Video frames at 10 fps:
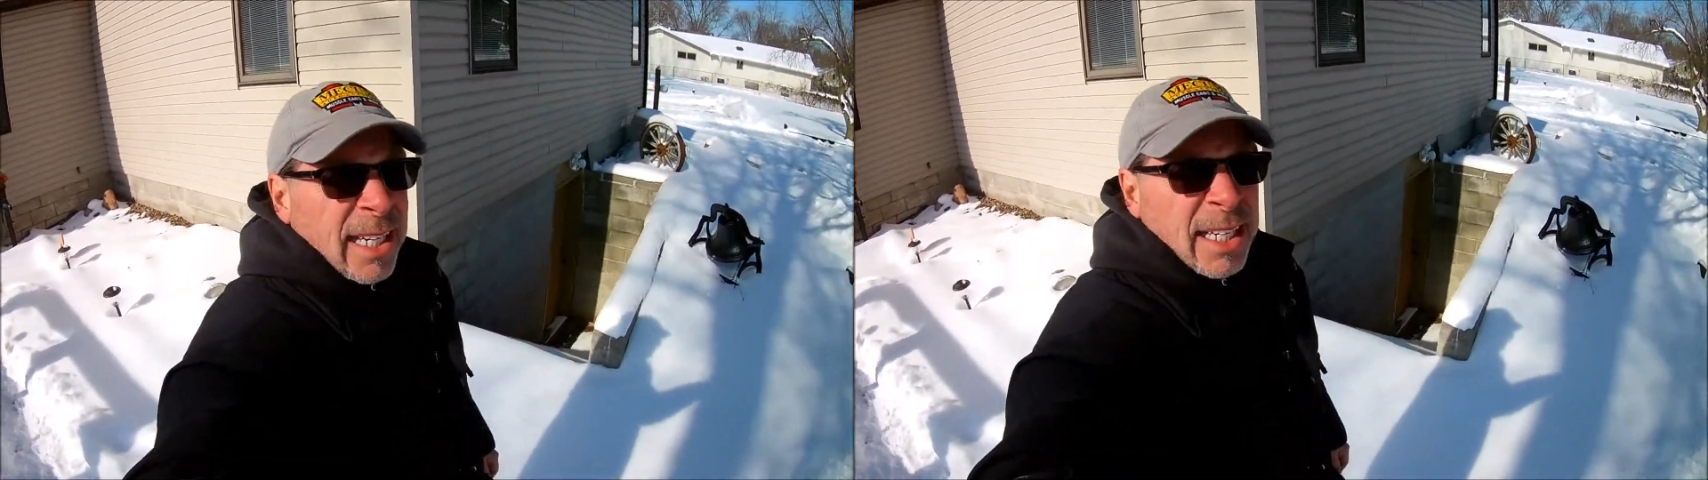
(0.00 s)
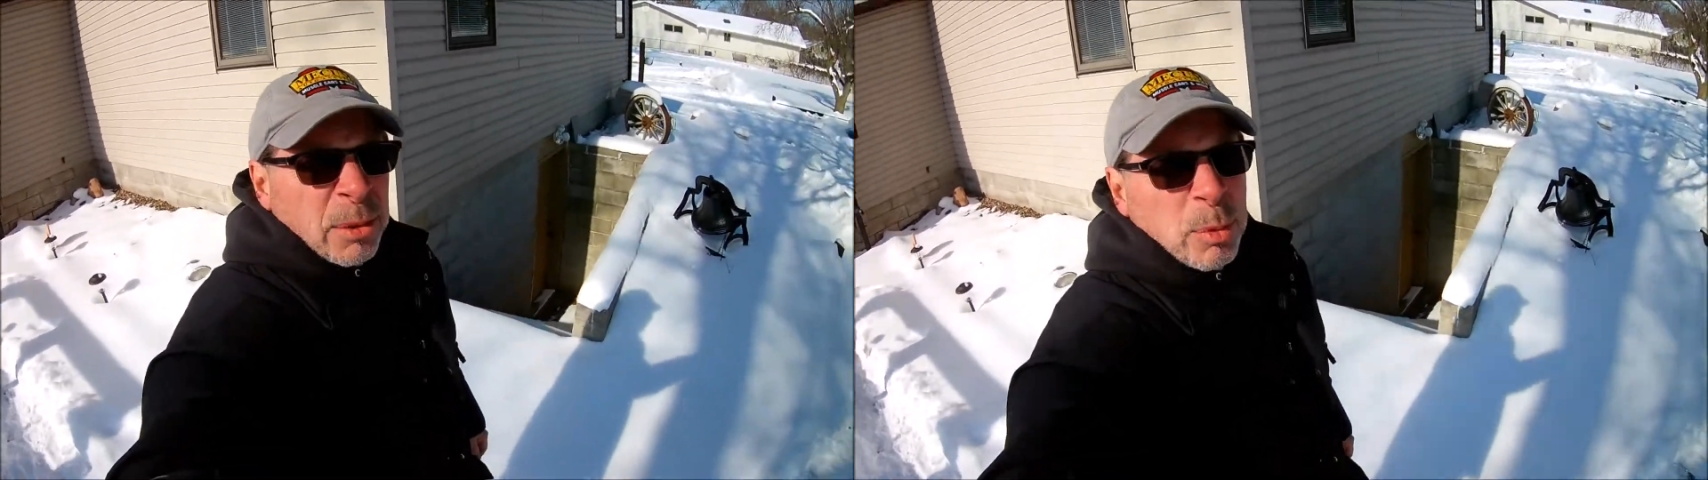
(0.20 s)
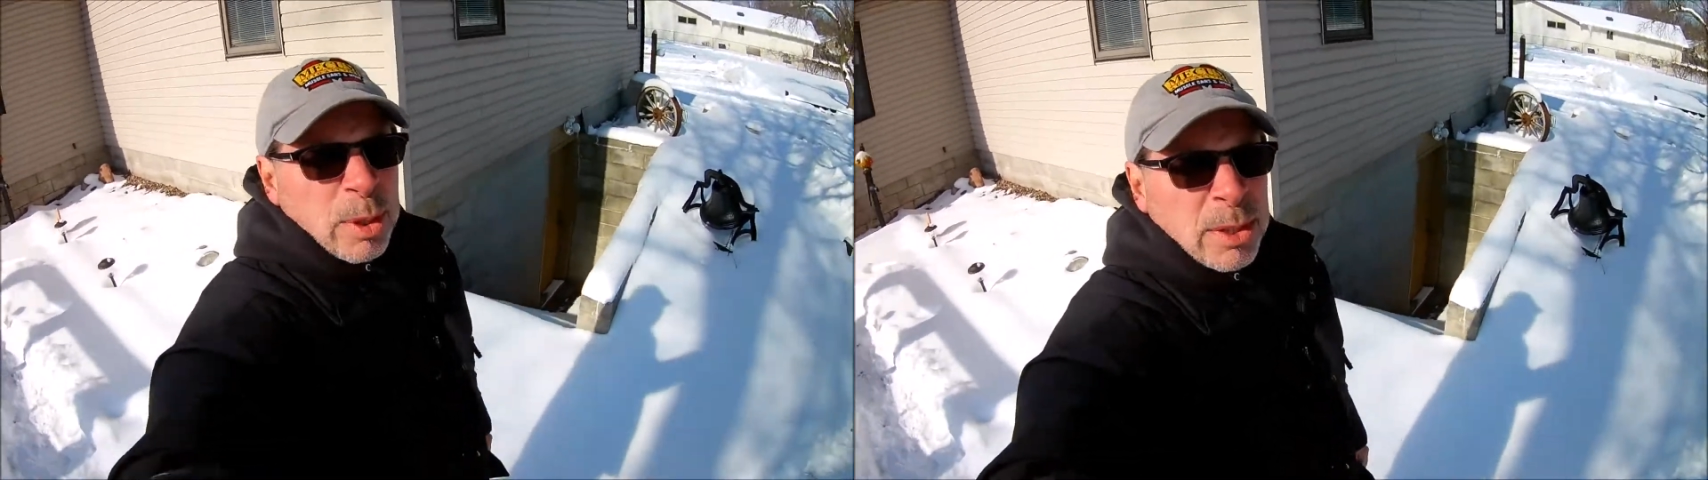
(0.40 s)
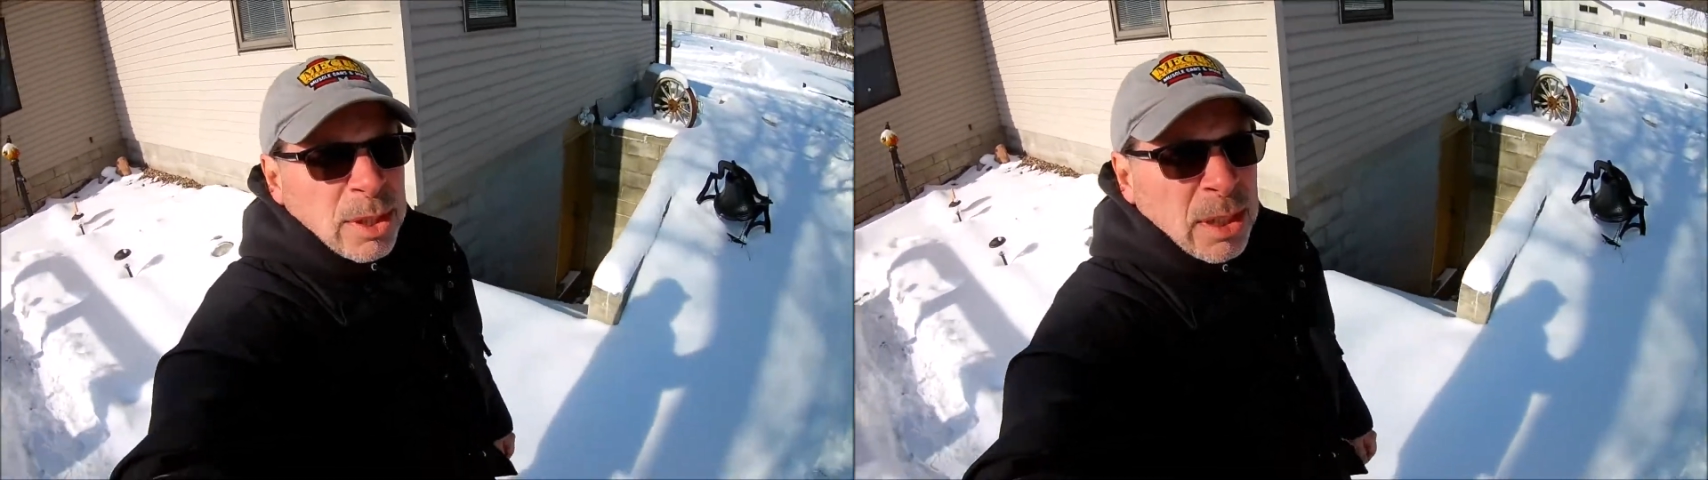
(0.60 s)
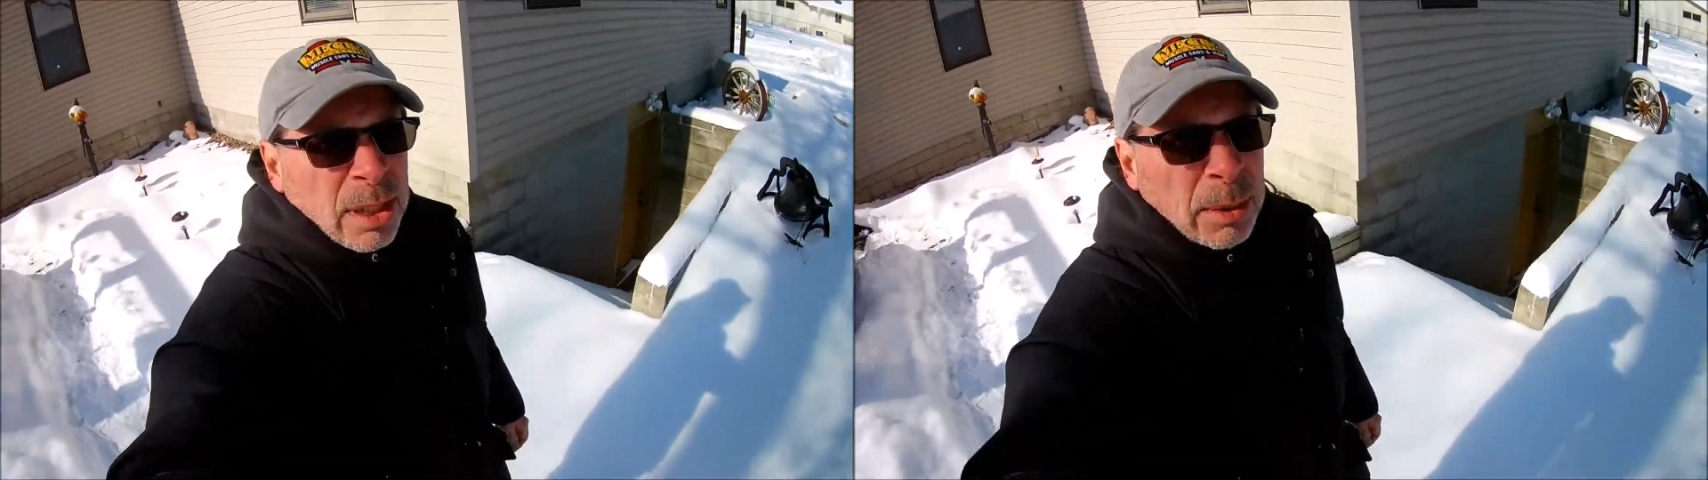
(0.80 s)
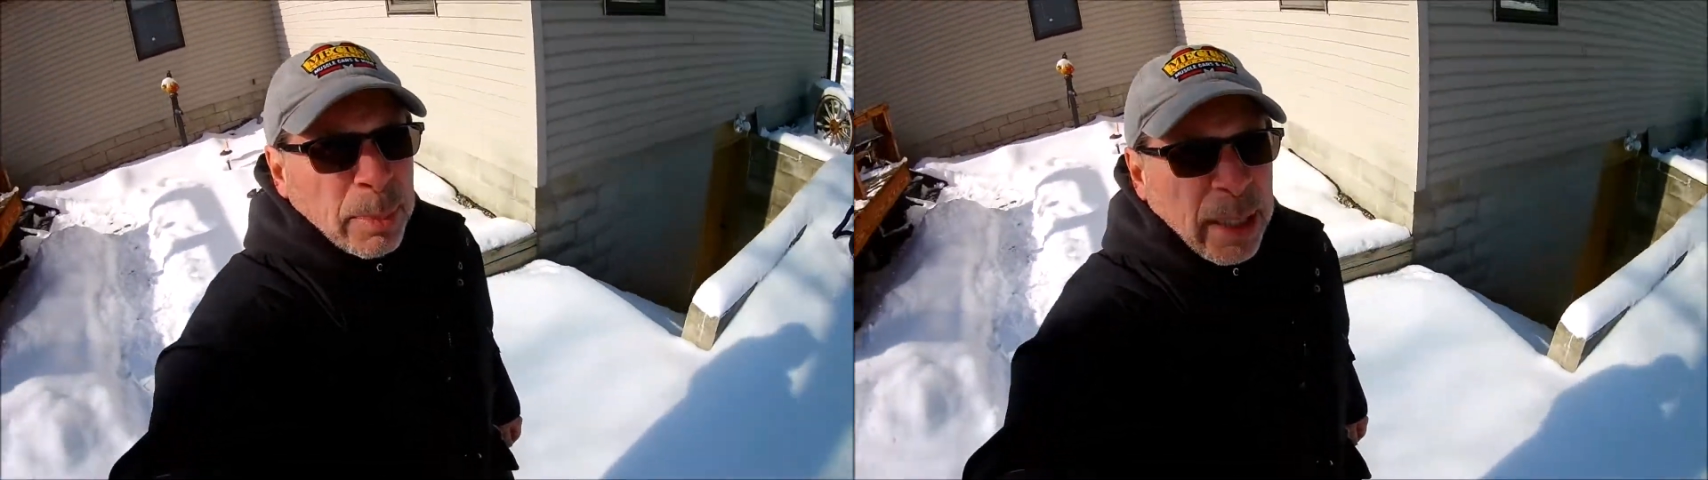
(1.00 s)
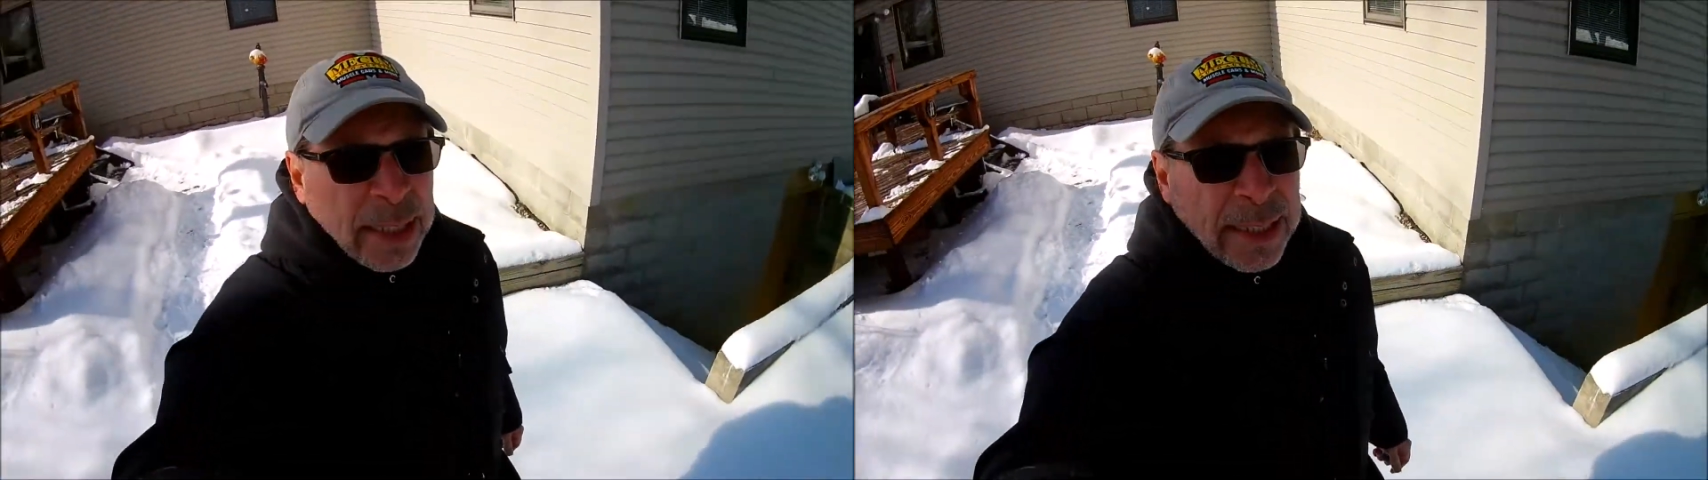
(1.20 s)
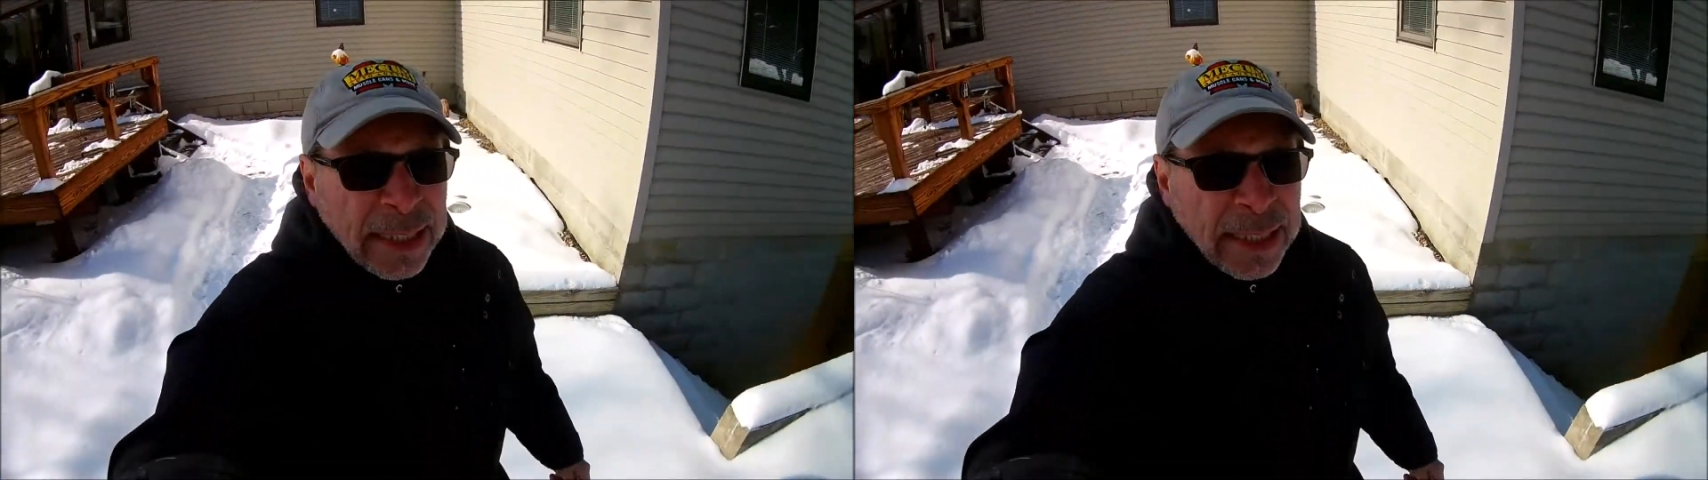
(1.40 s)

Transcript: it was a little bit